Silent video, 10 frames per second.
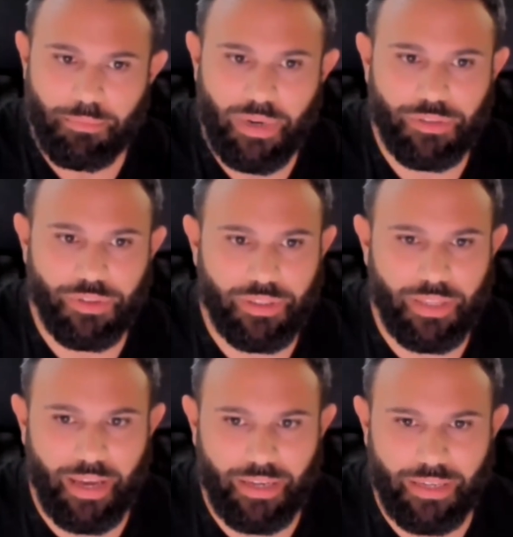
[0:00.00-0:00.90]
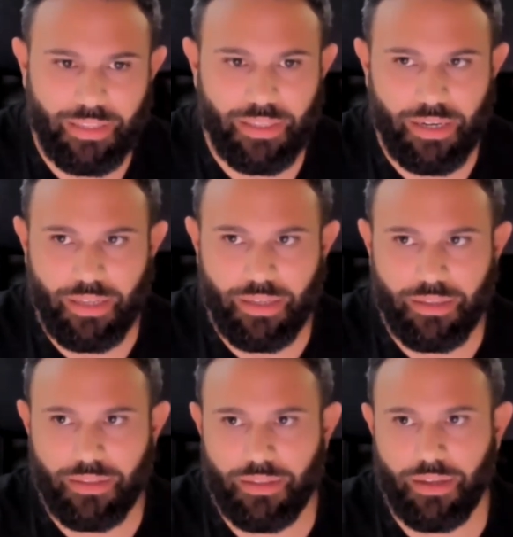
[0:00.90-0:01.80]
Bash read line literally
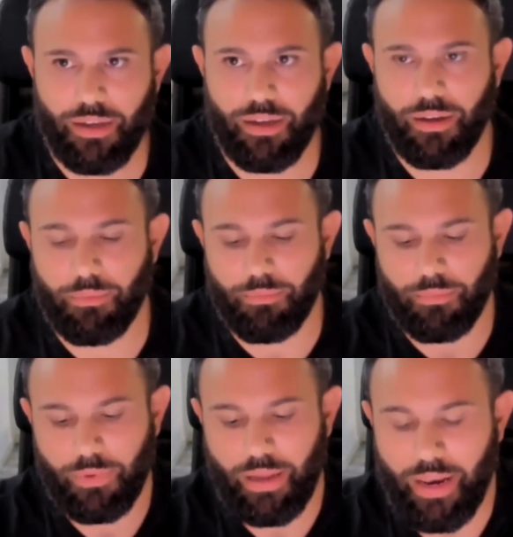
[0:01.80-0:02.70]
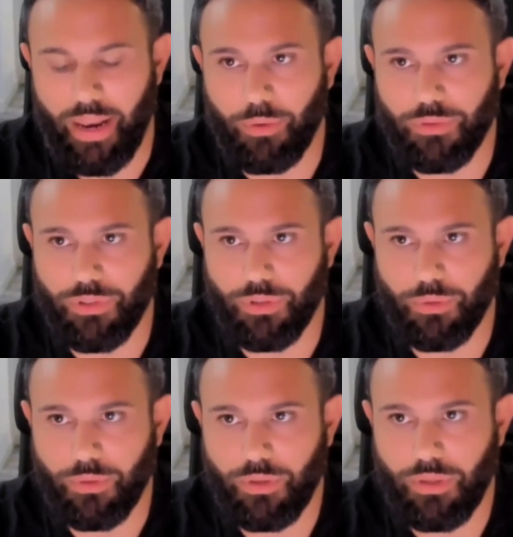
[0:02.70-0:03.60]
allows
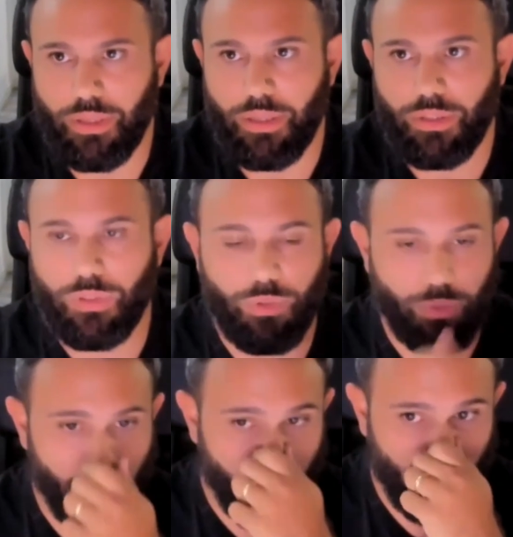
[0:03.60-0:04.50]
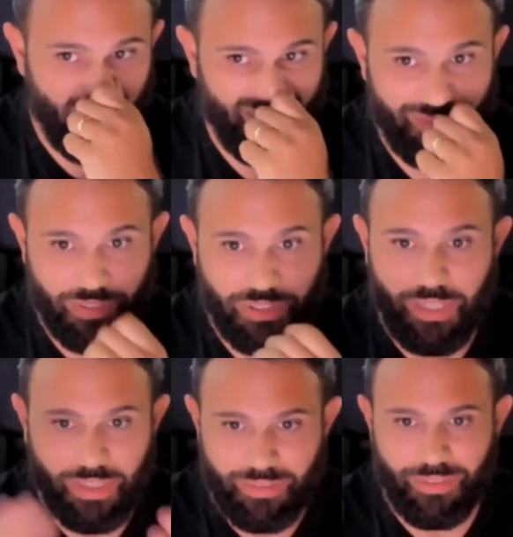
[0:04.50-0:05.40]
you to
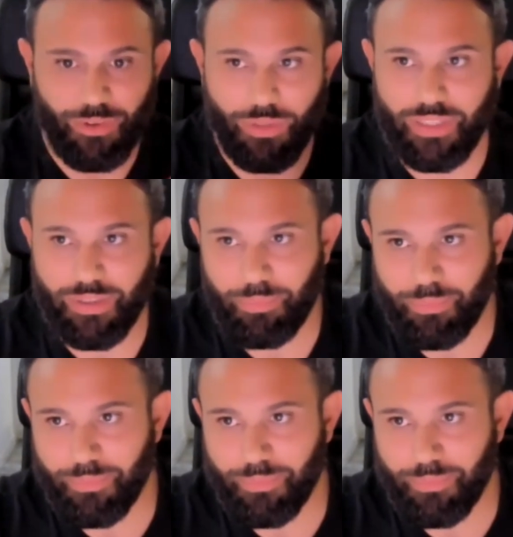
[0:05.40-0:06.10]
see all the